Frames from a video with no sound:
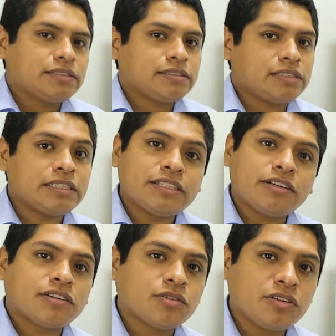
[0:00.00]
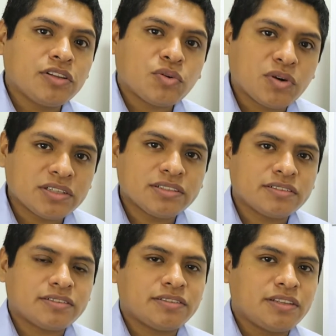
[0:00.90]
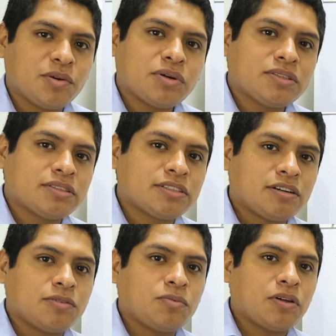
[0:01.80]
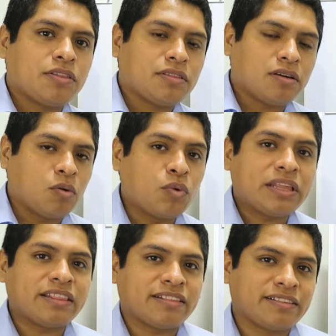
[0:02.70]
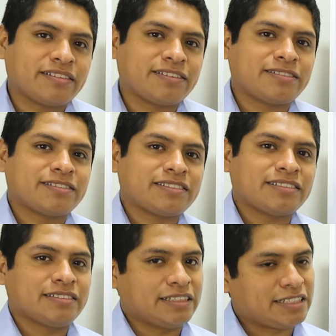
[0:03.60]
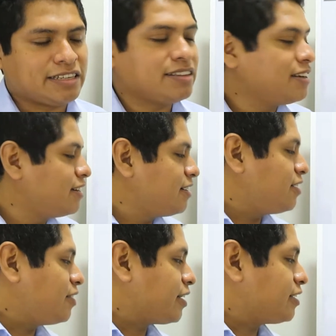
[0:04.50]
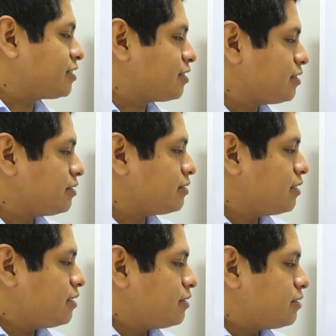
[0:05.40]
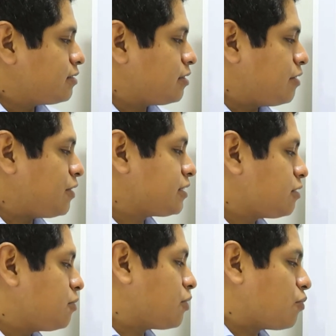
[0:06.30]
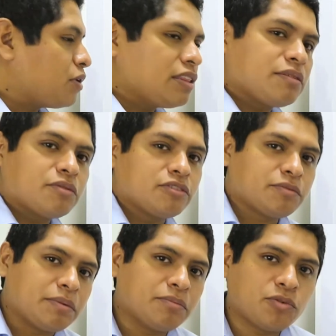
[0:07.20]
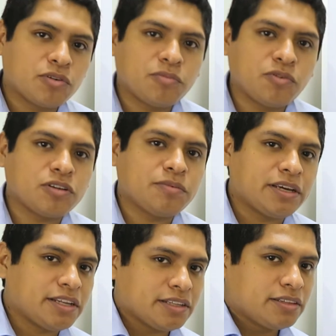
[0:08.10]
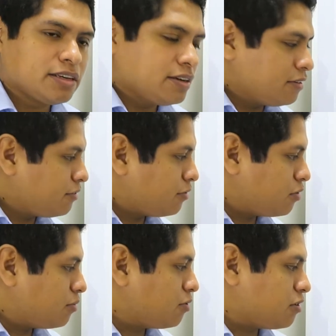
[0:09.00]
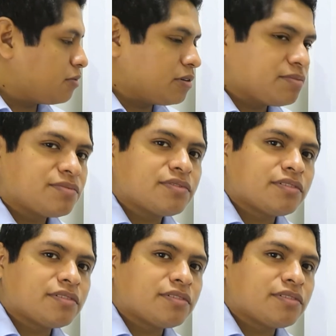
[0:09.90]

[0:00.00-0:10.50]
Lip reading: since they are good in quant, they want to start with a win. They say, okay, so if I start with a win, I'm going to be more motivated for verbal,